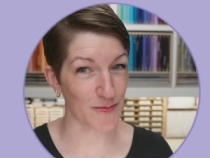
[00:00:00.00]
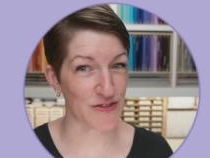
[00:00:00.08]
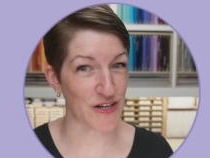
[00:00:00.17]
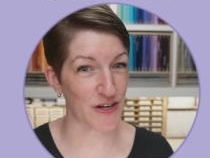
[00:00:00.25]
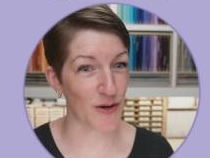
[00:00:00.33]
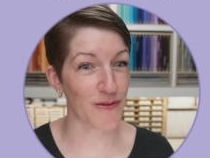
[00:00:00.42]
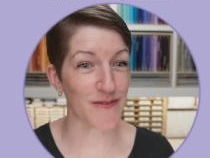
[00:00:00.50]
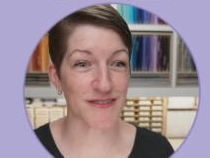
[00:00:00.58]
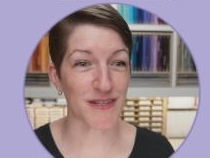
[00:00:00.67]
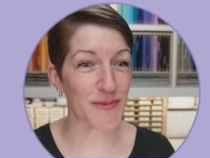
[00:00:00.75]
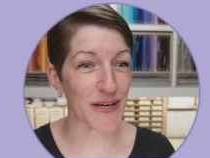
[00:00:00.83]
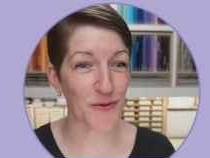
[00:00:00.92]
which I know
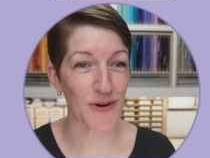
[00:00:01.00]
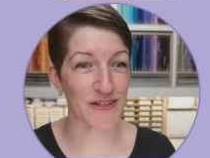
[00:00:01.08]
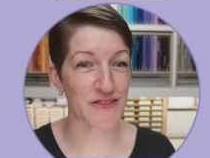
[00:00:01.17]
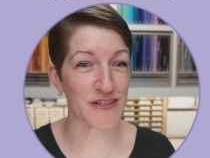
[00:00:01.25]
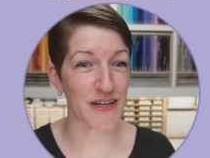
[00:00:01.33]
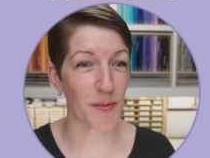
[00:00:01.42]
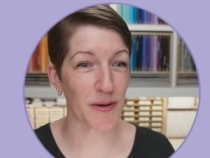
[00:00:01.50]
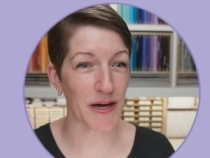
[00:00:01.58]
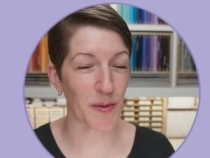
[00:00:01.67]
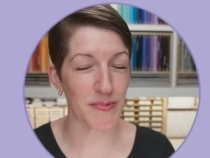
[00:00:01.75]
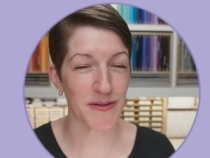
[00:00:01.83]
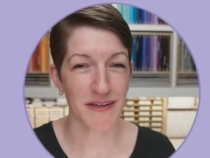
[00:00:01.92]
there's going to be a question
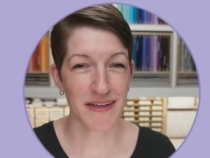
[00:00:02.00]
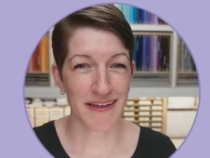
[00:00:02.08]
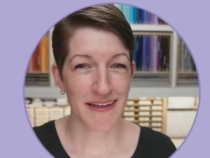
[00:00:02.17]
coming up